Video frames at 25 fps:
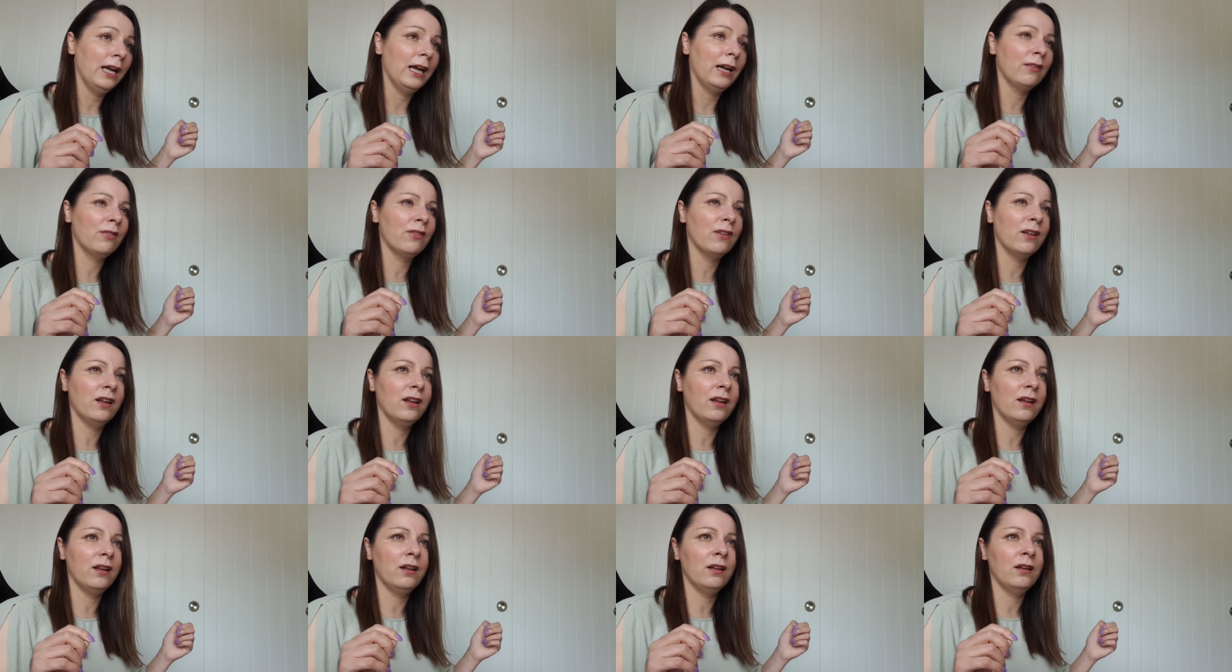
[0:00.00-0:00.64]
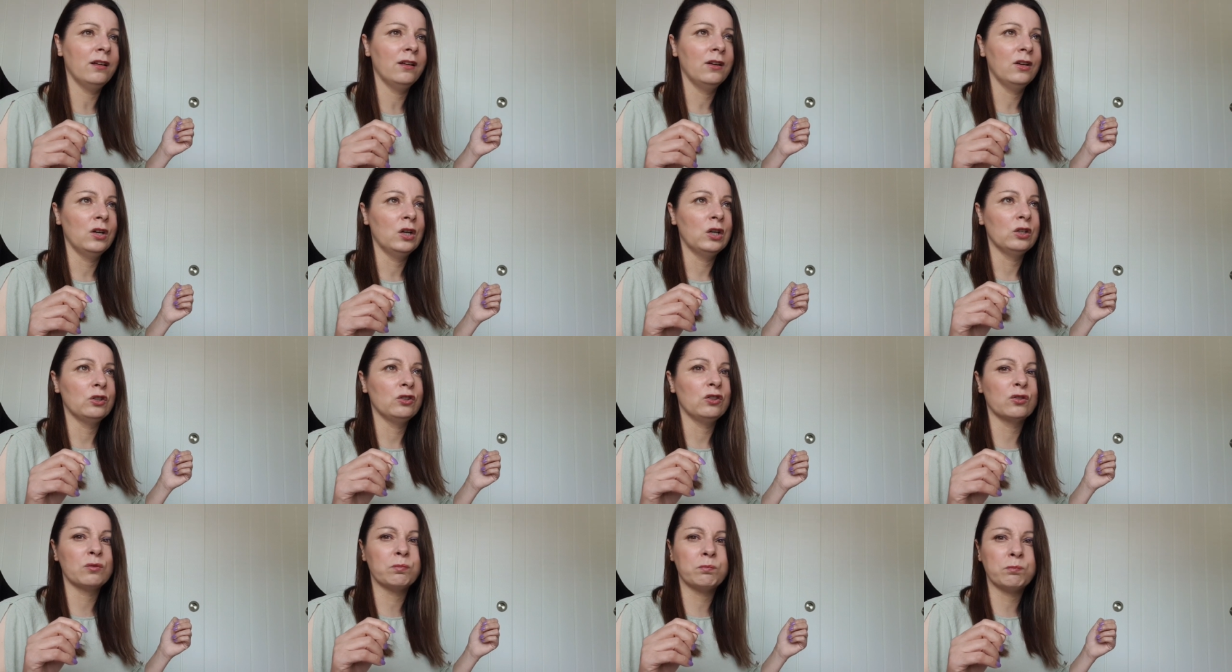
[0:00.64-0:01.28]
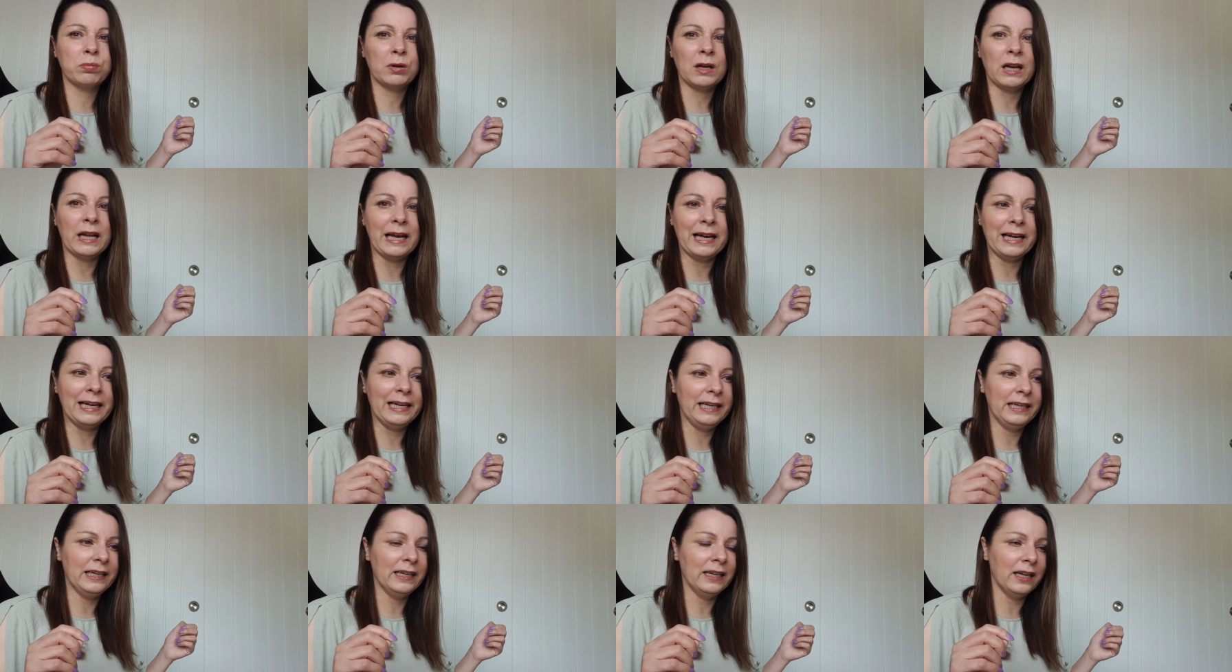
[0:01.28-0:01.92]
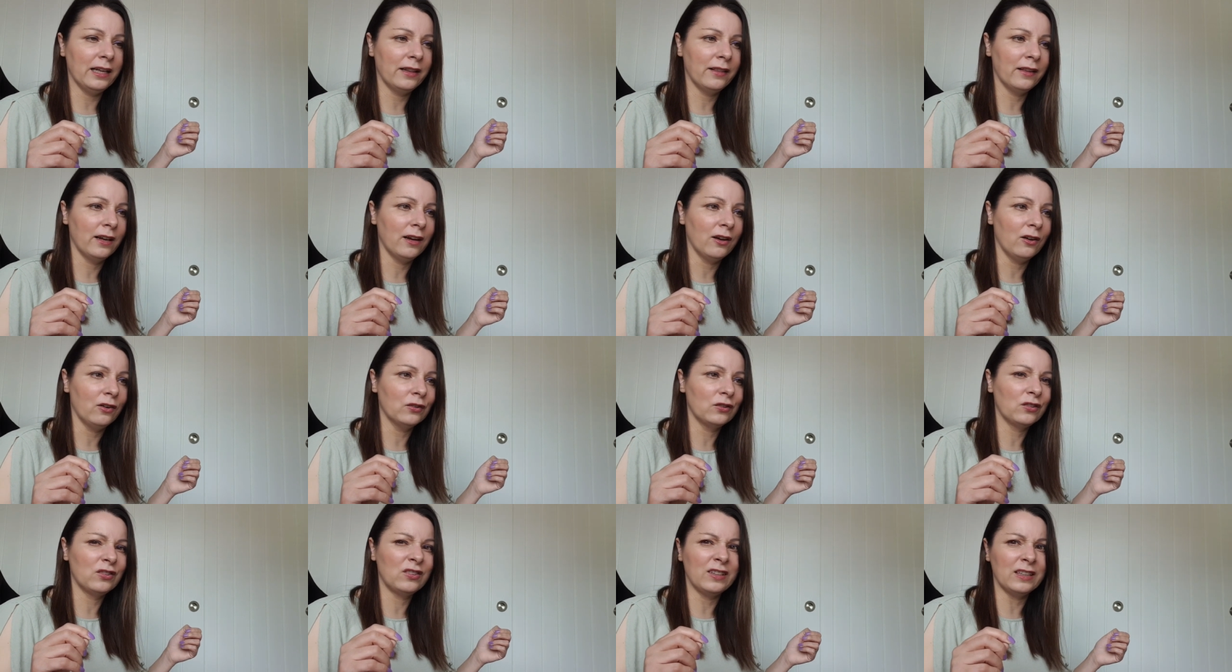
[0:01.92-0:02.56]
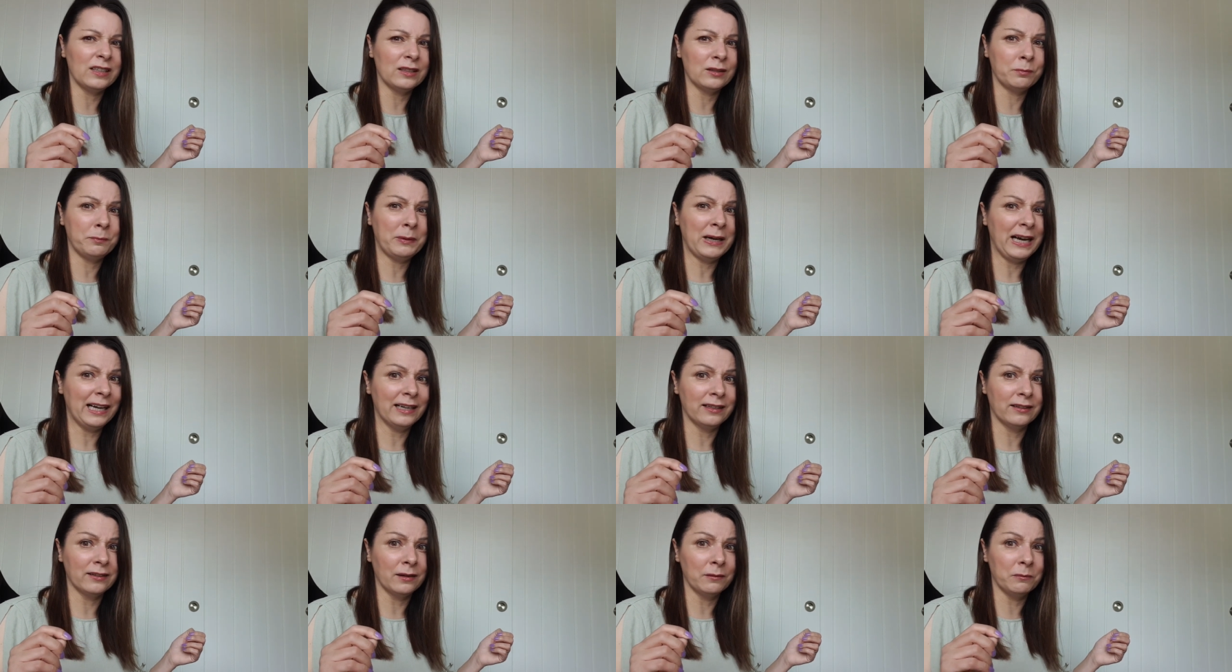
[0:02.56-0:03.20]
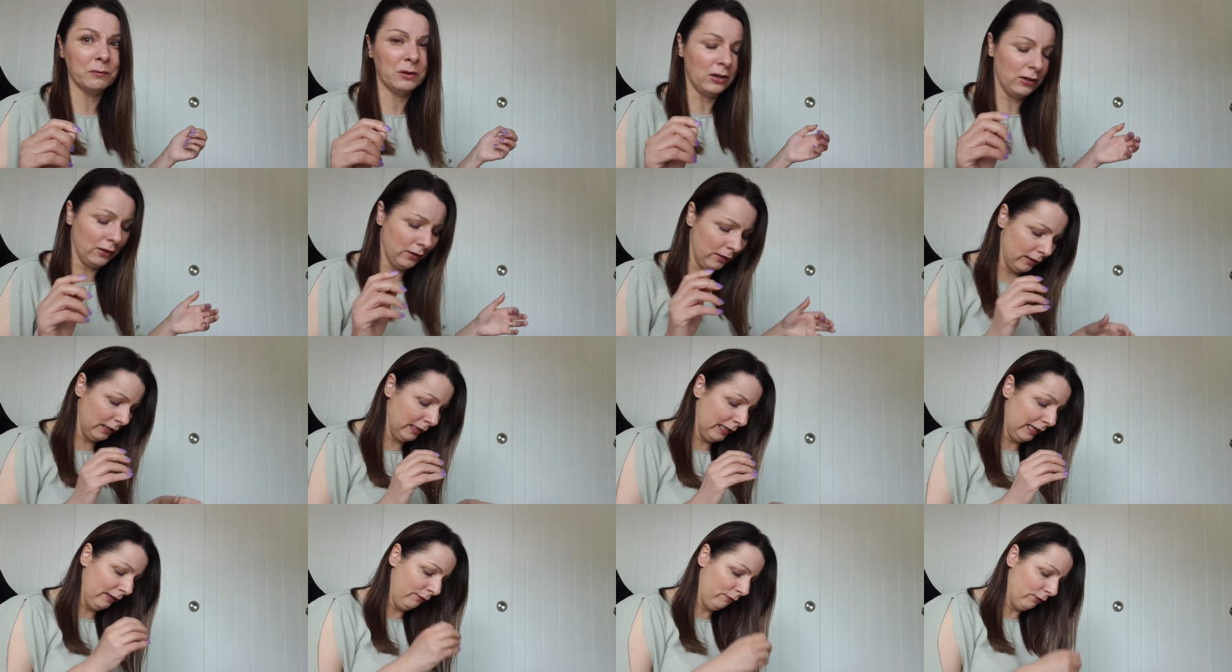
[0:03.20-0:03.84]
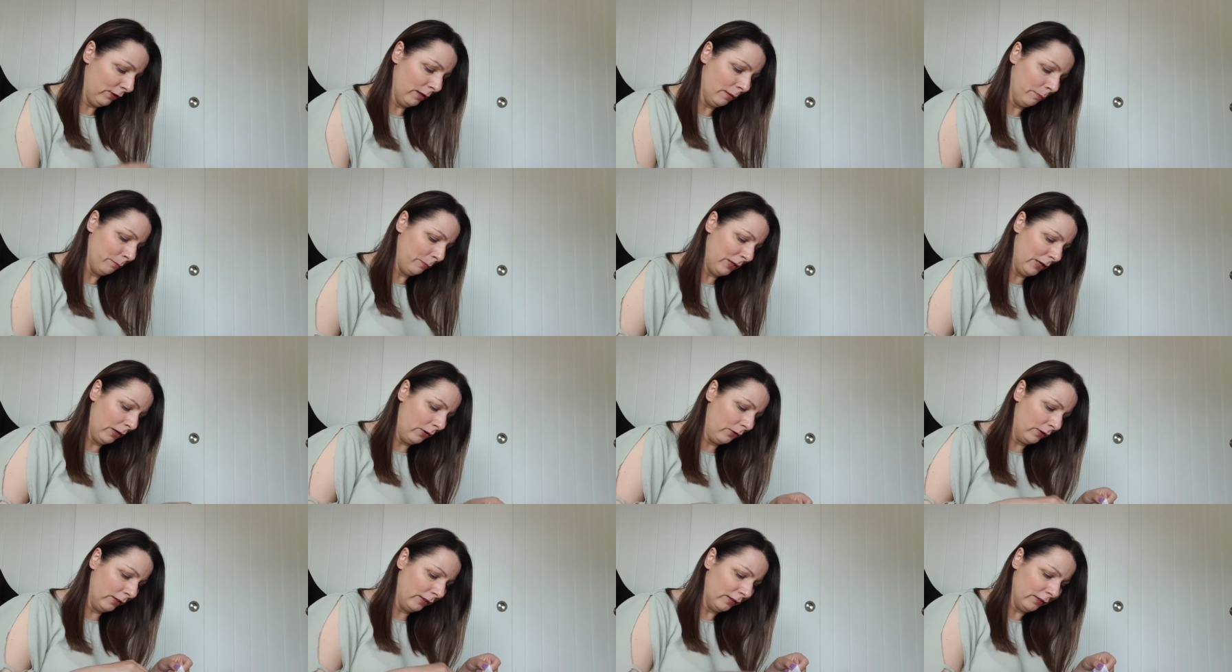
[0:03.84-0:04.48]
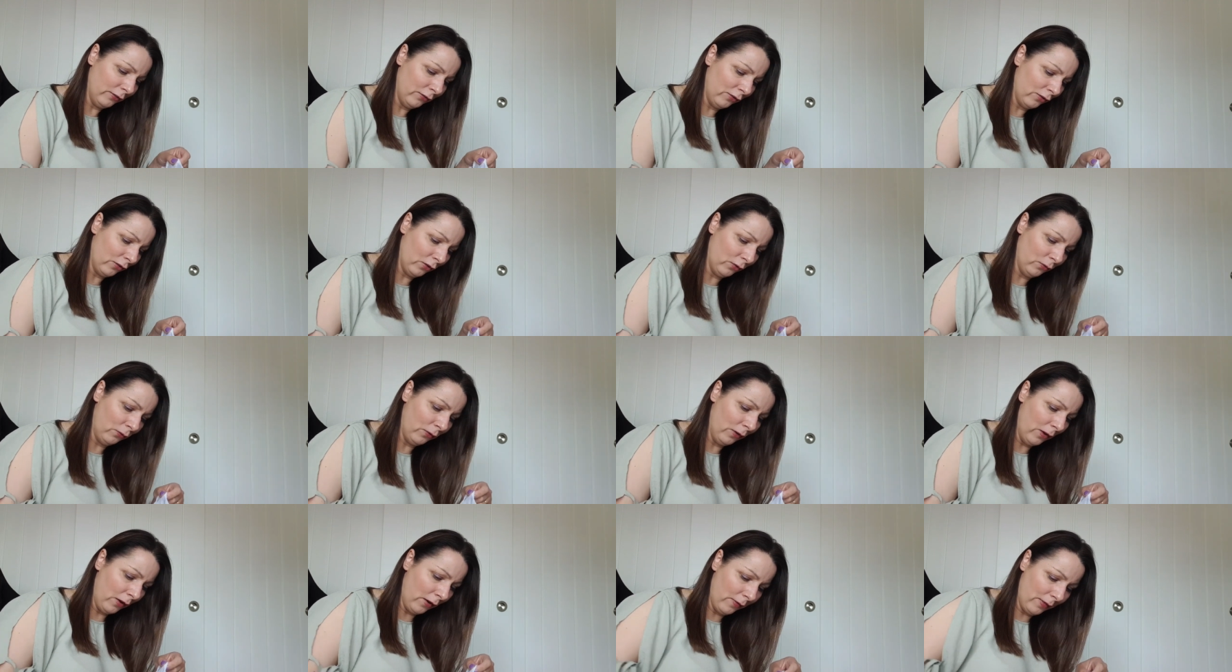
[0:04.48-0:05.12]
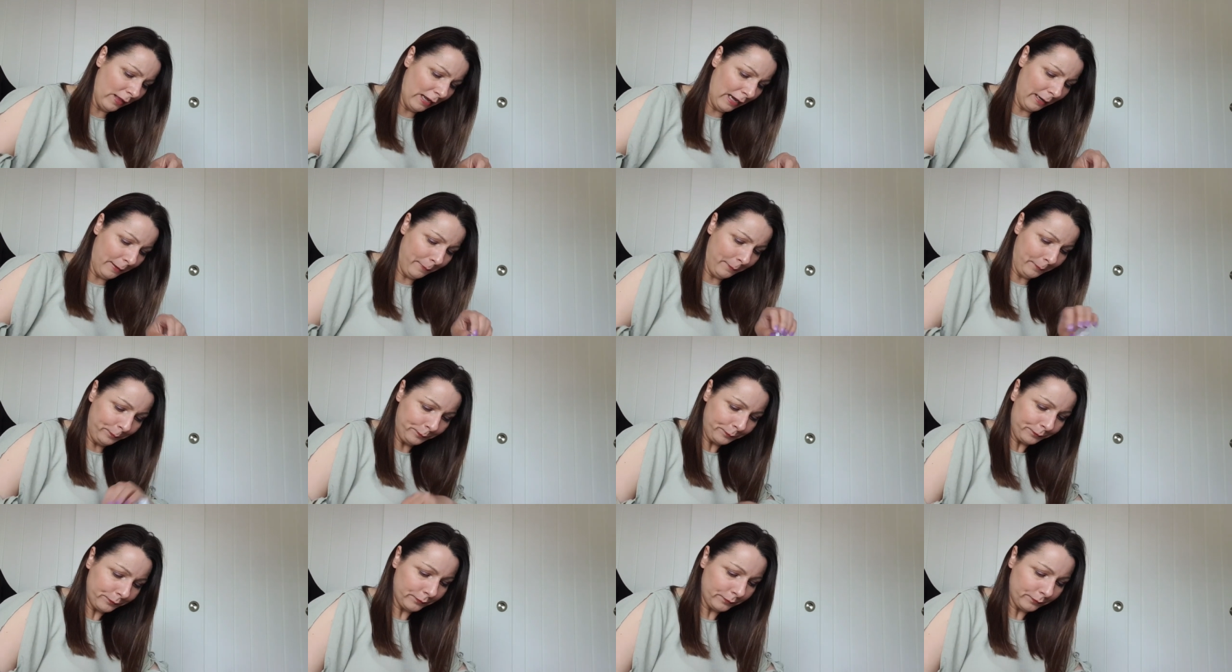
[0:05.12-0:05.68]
If they're just plain and they're like six pound, I'm like leaving them behind and stuff like that.